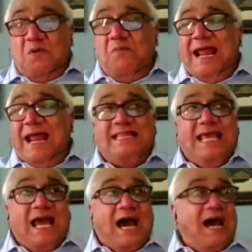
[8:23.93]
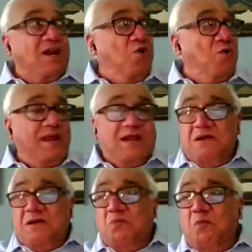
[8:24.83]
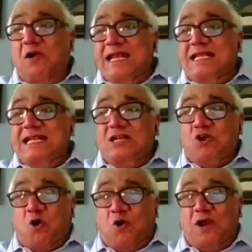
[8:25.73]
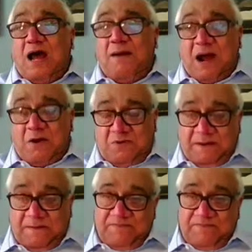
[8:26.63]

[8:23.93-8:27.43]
where they are going. What is it all about?